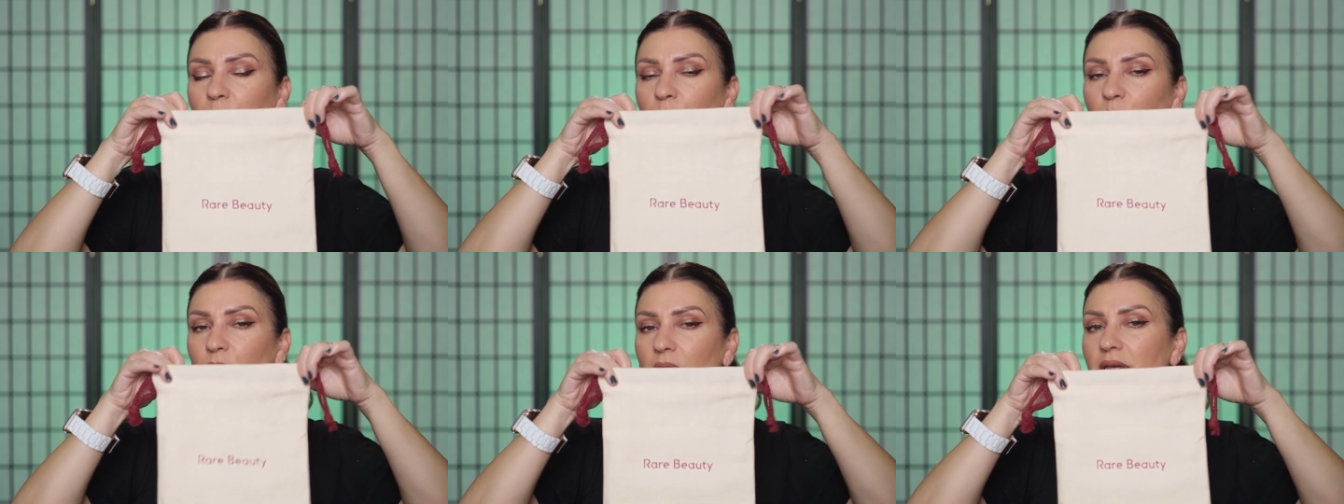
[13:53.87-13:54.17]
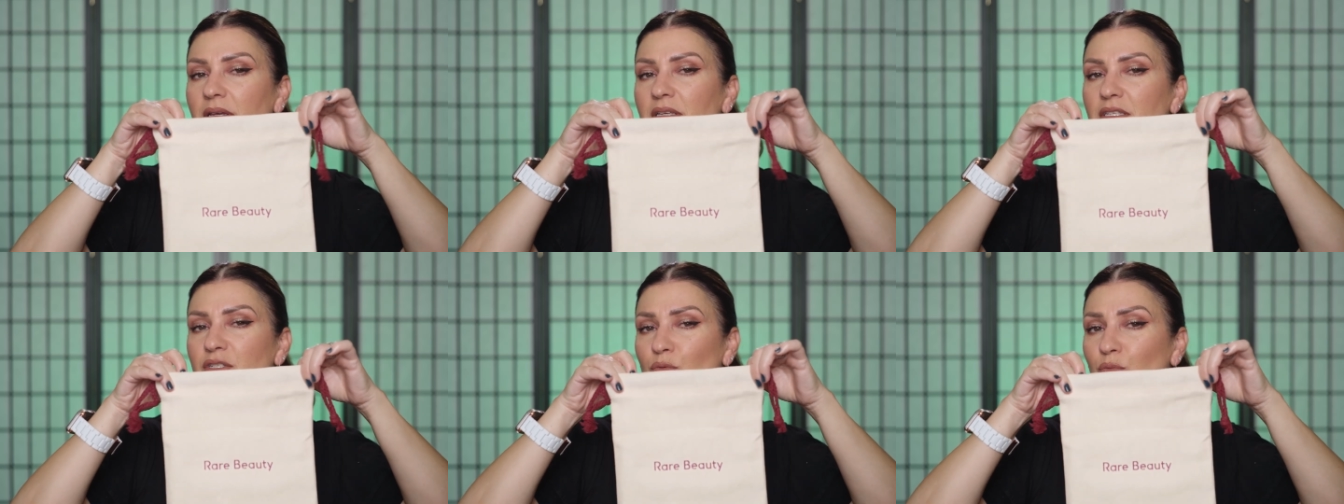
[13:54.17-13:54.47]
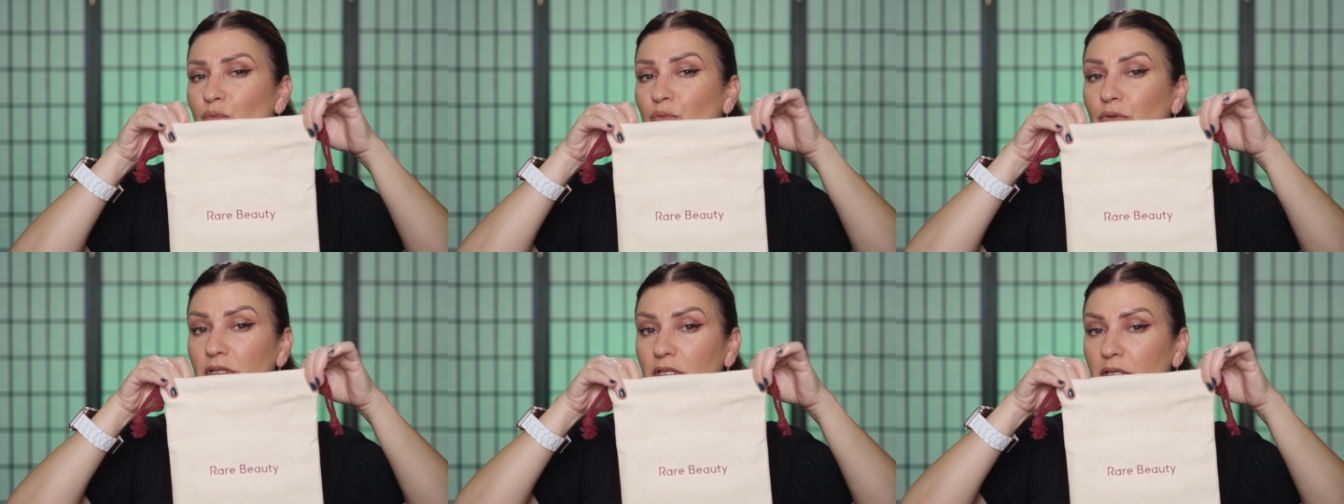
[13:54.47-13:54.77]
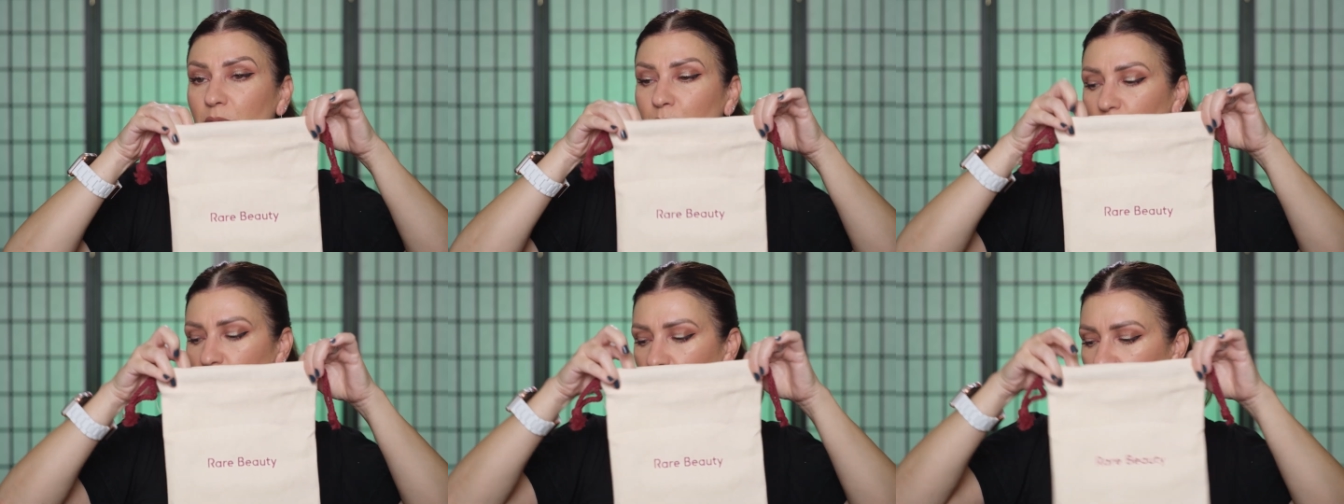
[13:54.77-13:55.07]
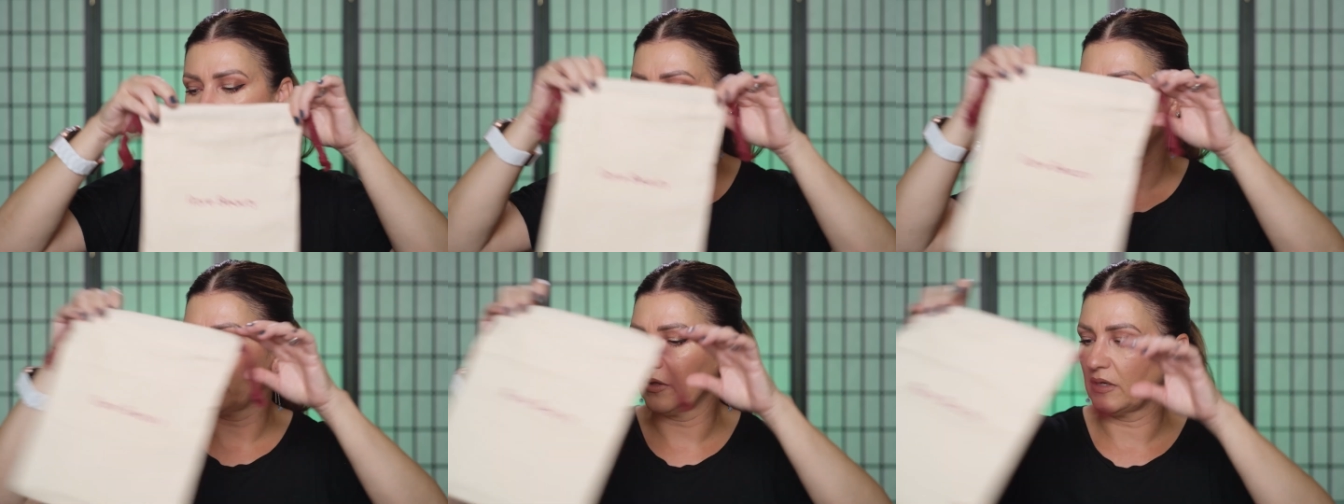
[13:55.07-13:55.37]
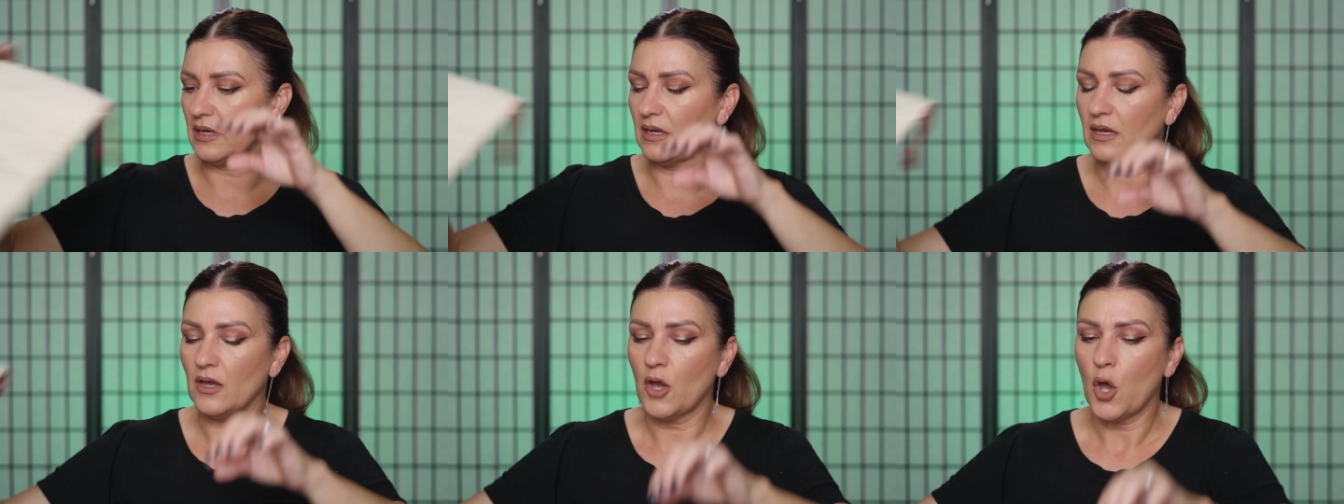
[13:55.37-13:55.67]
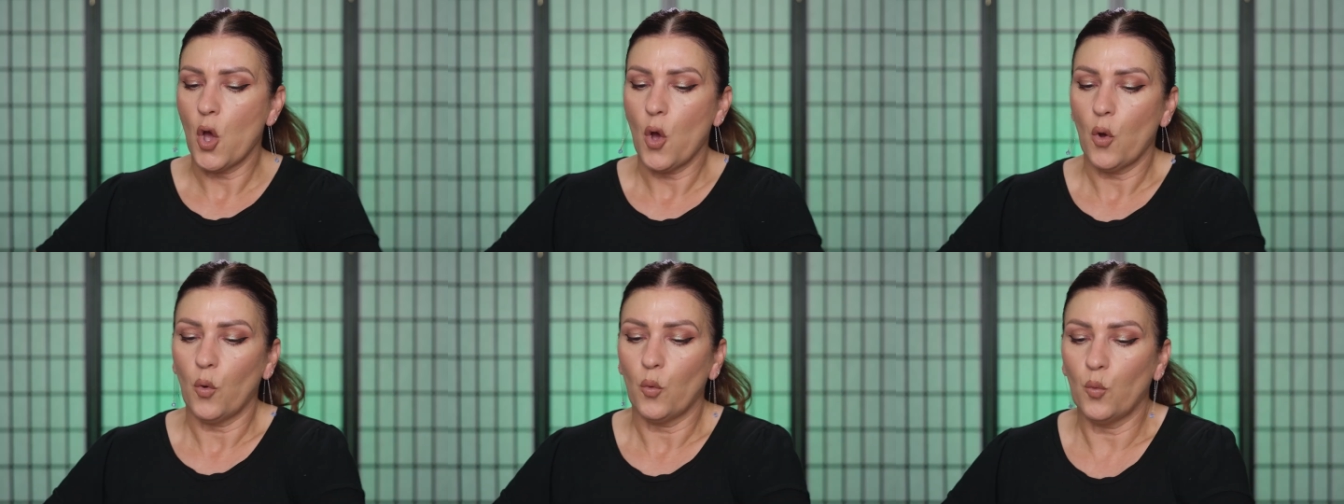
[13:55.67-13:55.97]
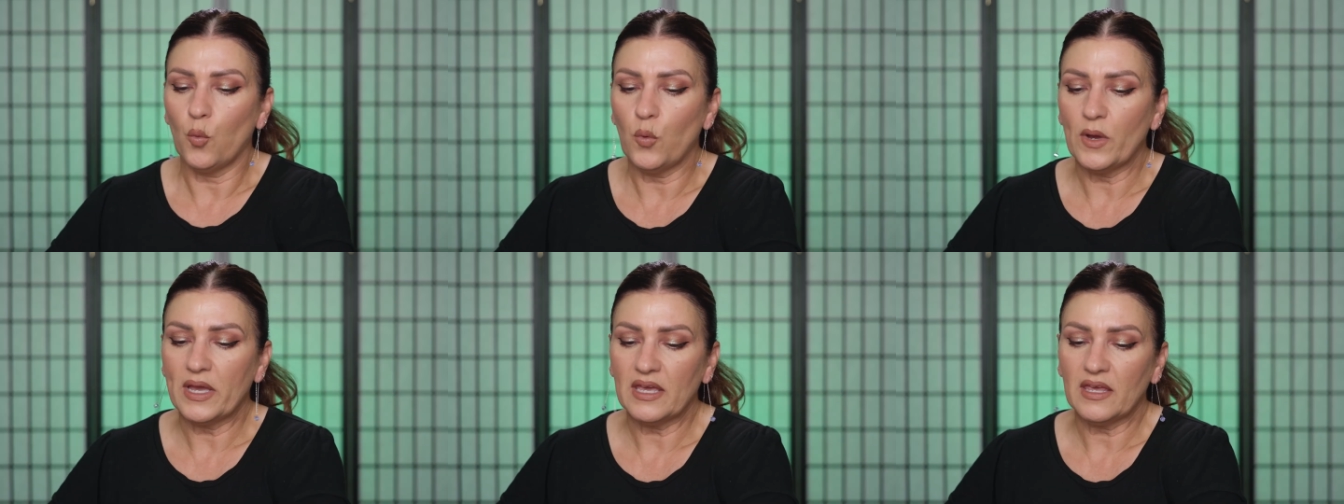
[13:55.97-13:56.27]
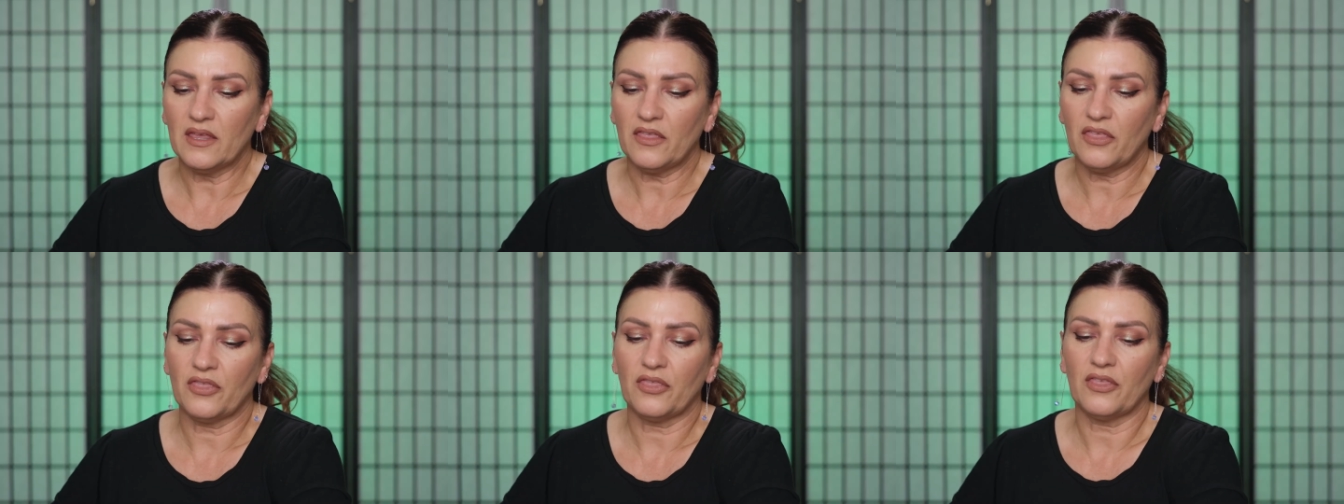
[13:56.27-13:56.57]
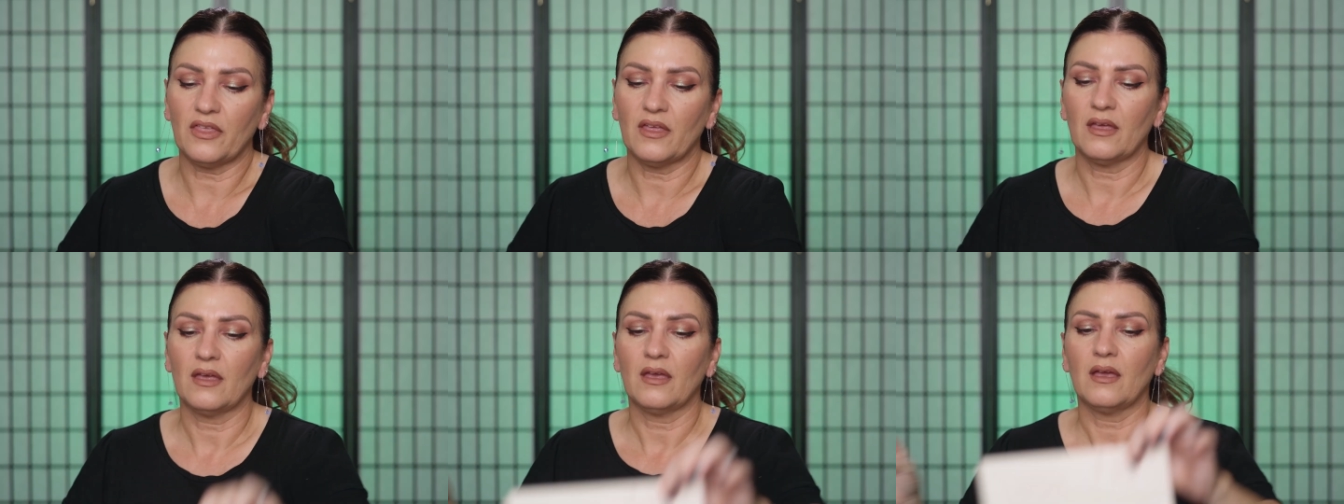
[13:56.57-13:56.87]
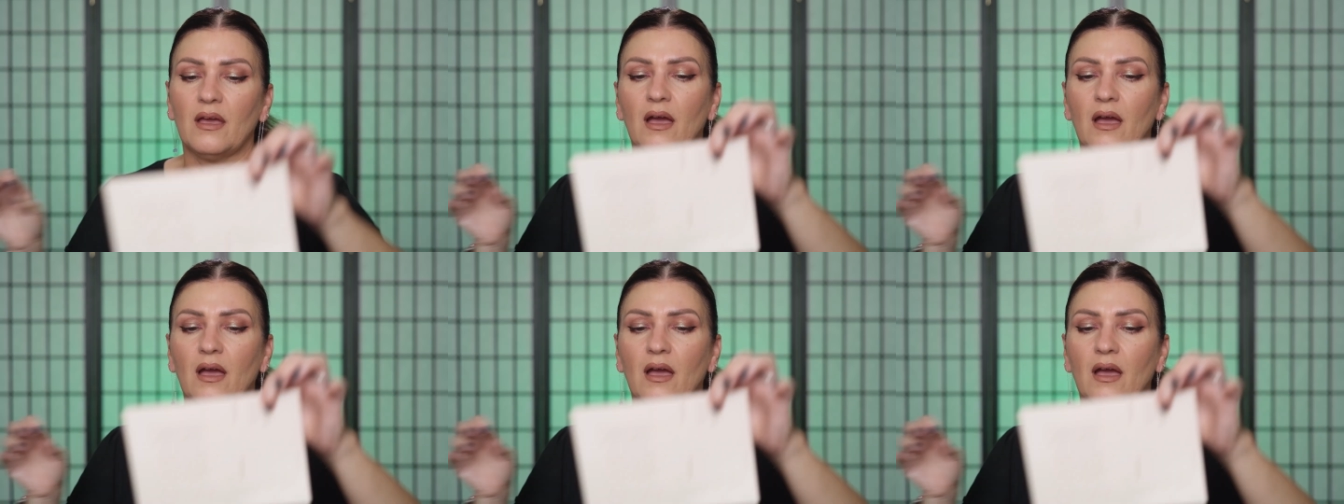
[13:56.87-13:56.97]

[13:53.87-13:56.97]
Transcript: placed really beautifully with